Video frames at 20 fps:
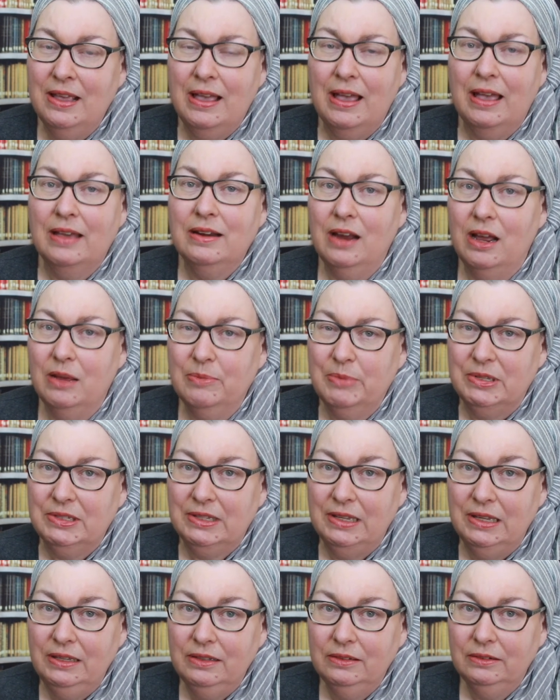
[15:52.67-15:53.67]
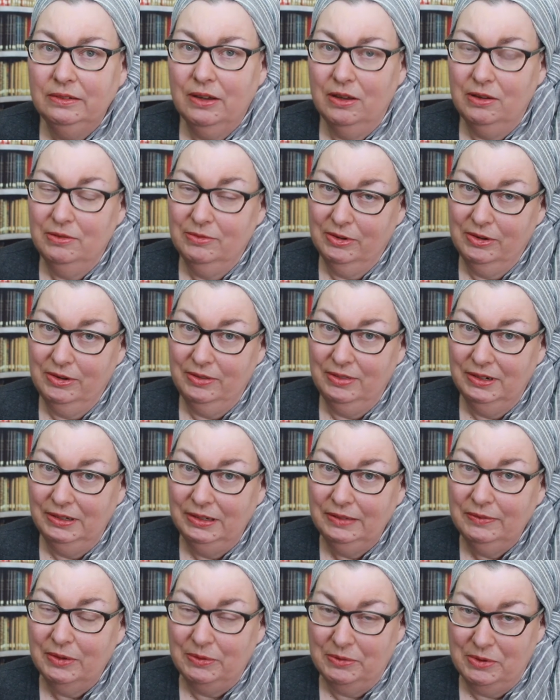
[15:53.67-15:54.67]
and almost keeled over in the
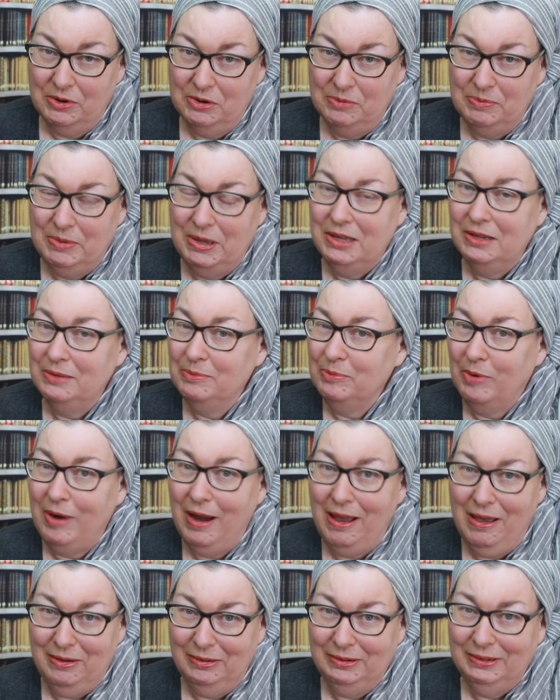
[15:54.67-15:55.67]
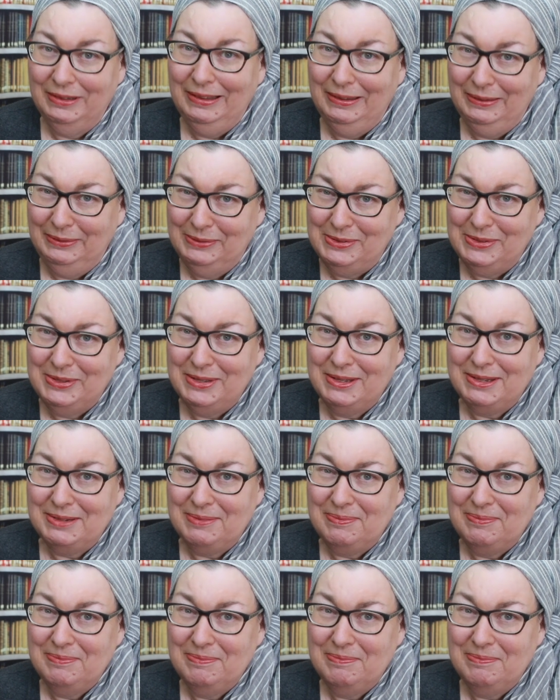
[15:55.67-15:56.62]
living room in proud giggles.